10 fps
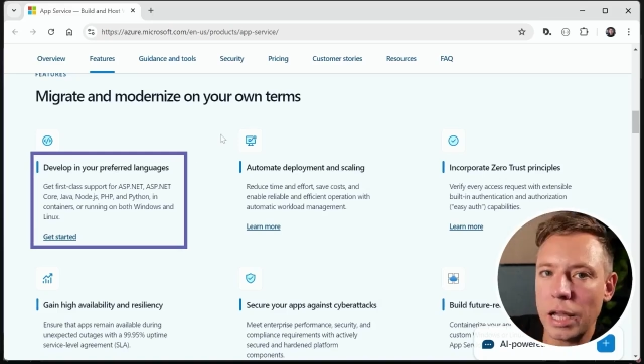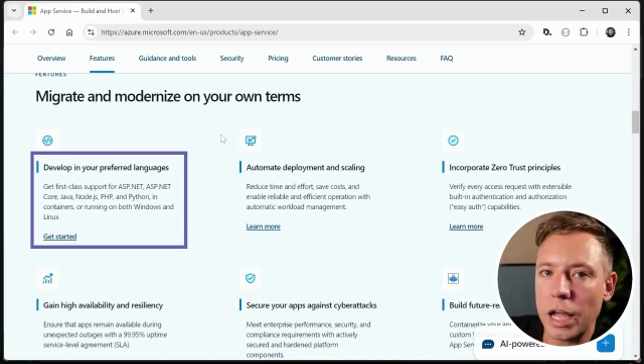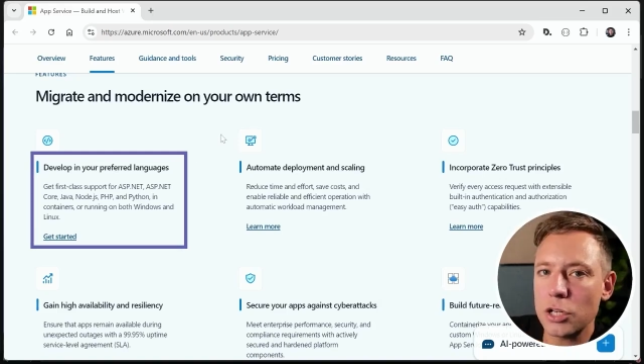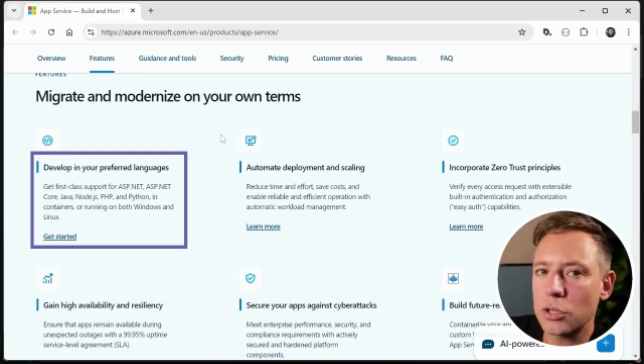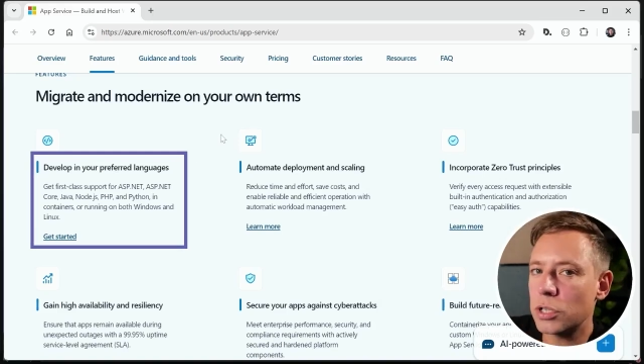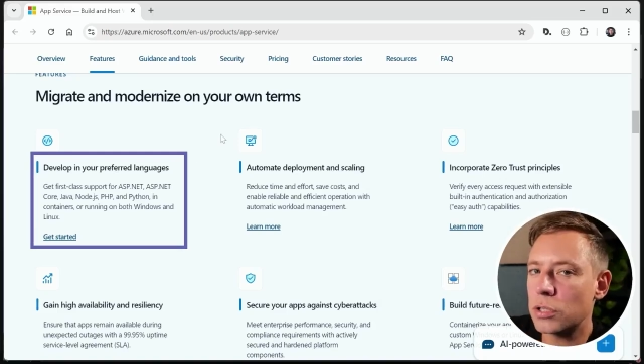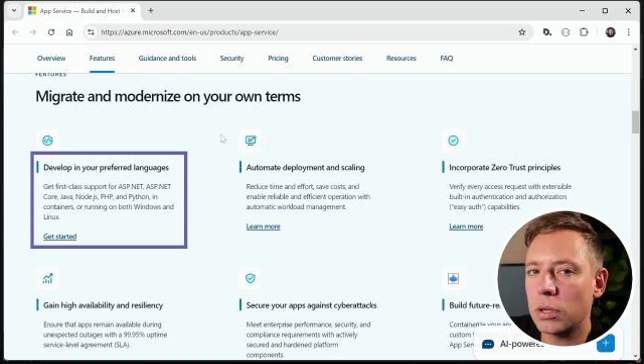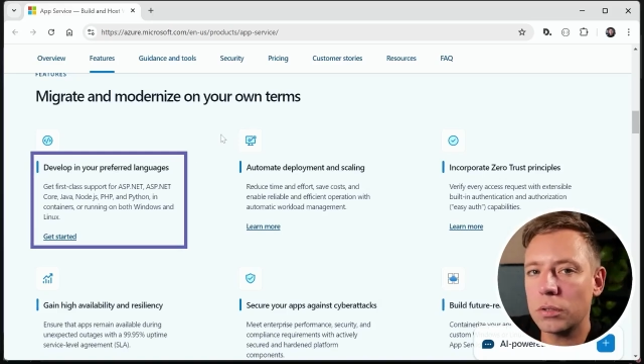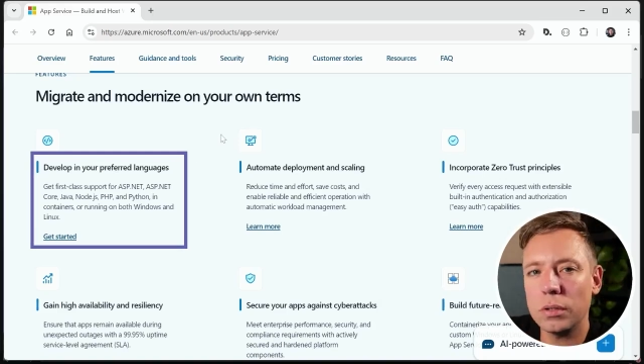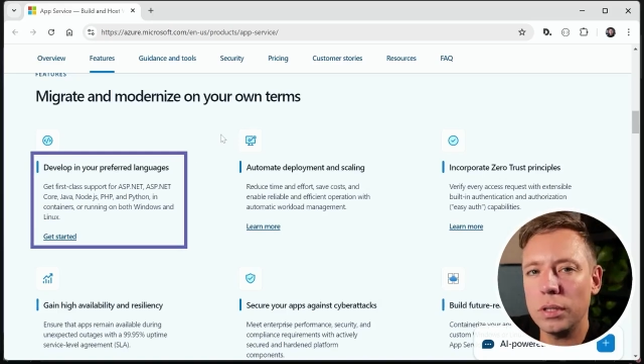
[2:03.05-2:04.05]
Azure is
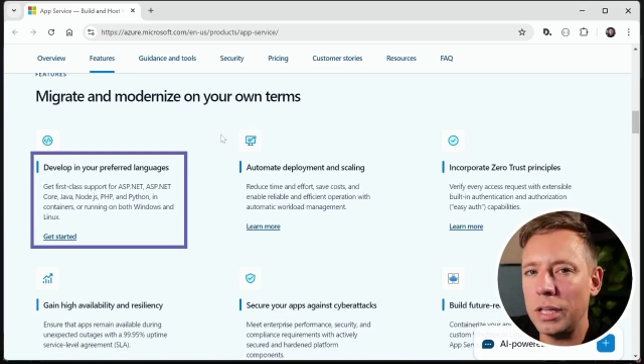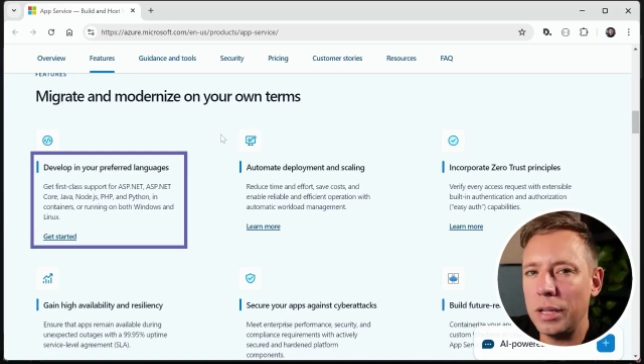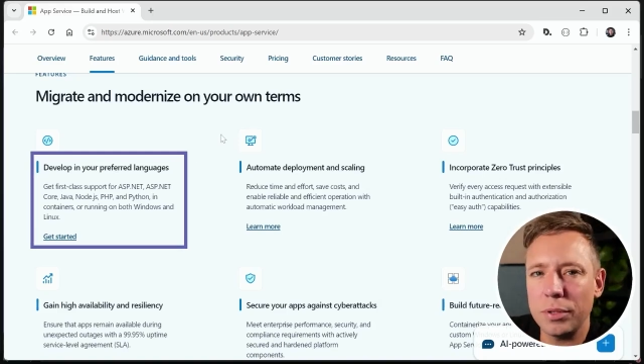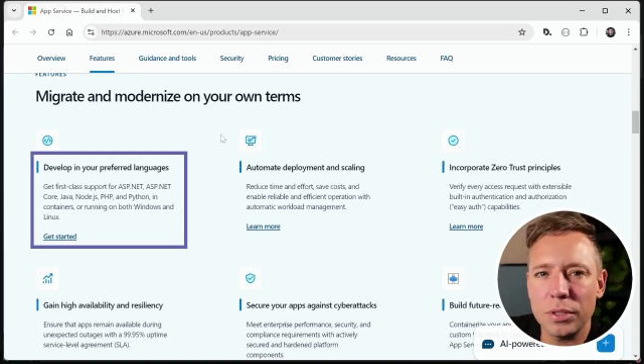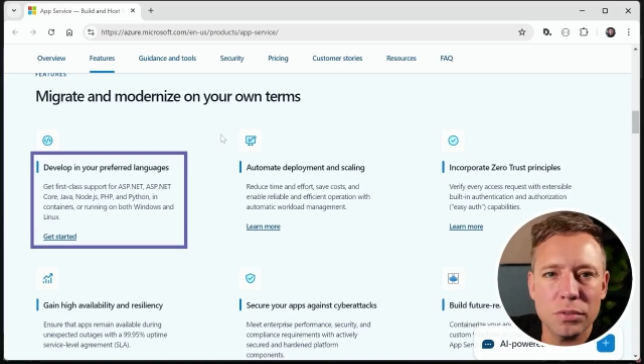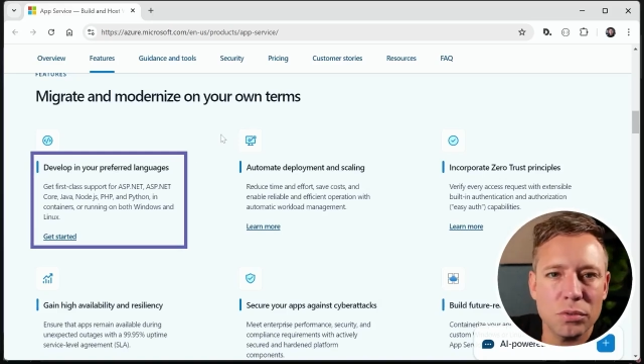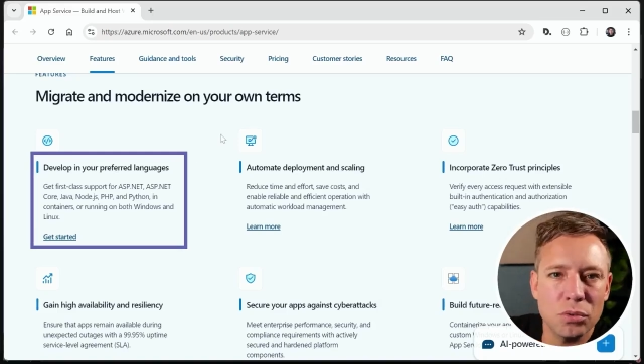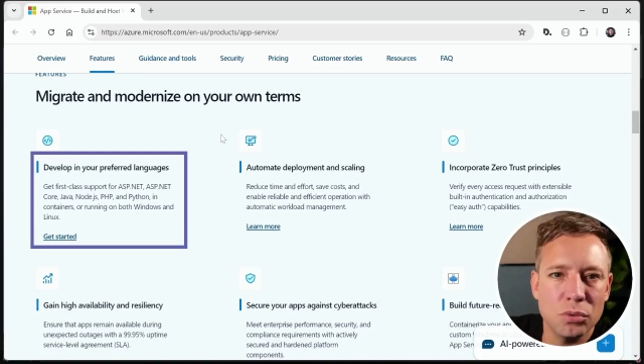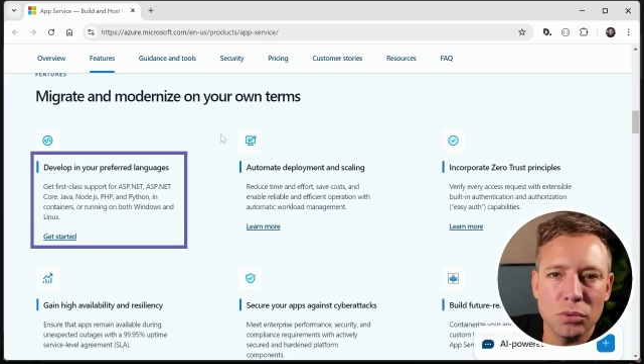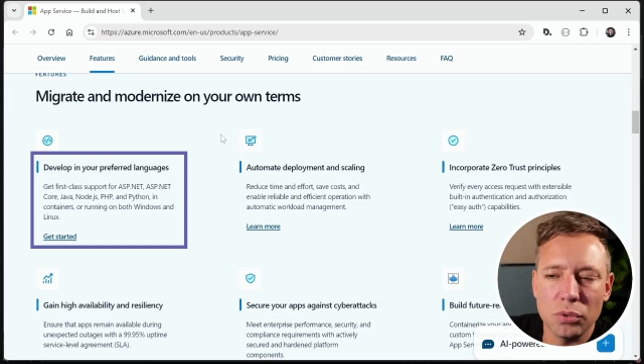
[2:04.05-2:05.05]
not limited
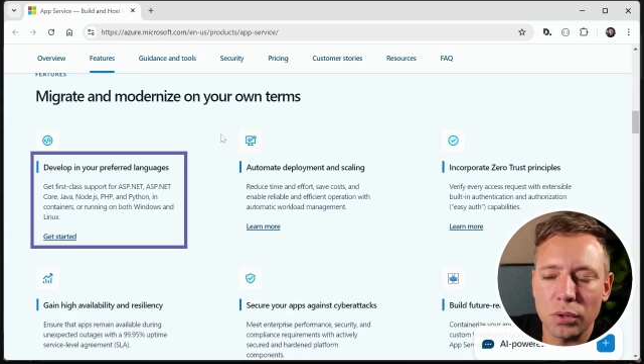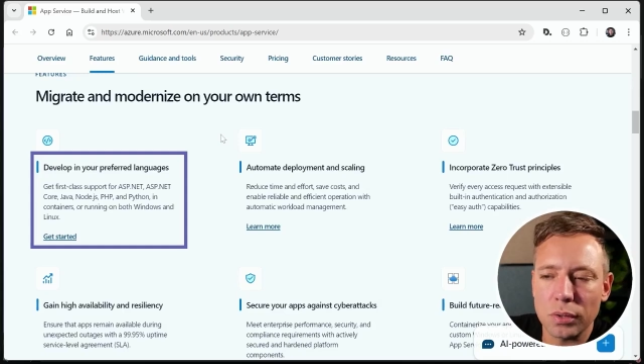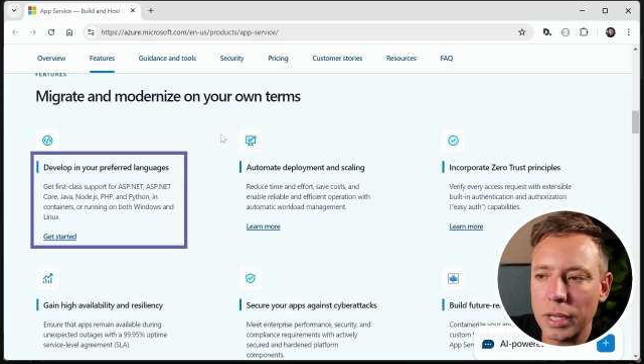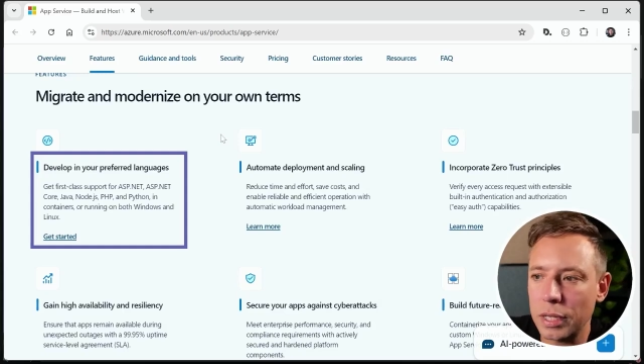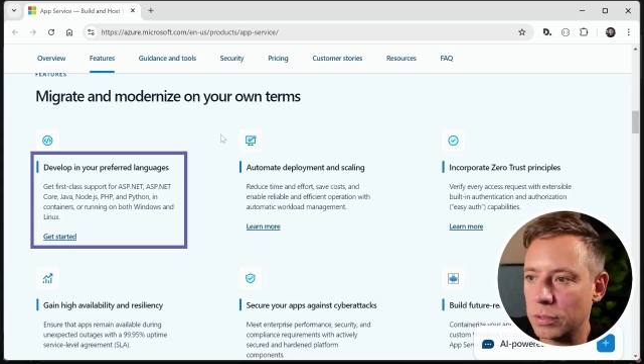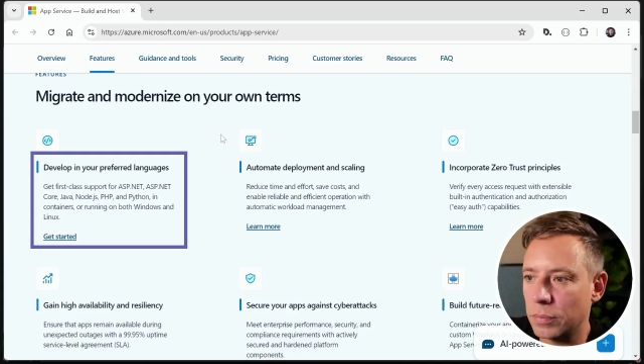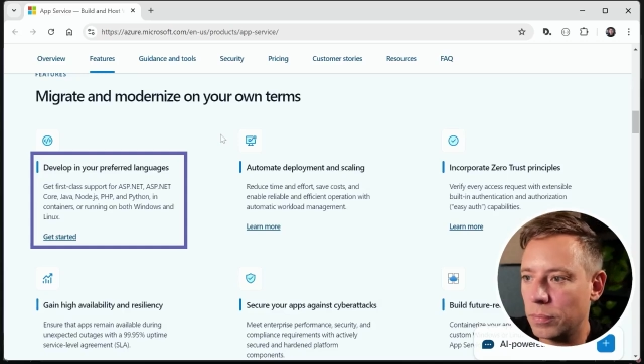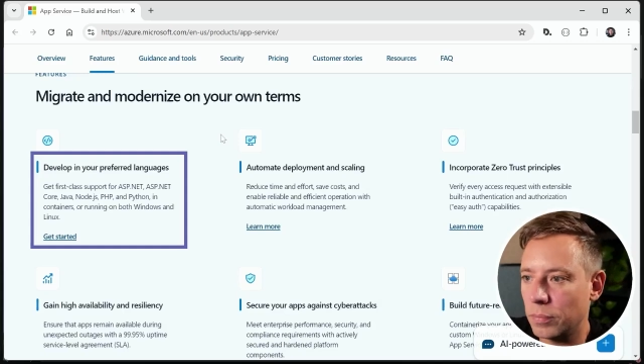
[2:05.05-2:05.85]
to .NET.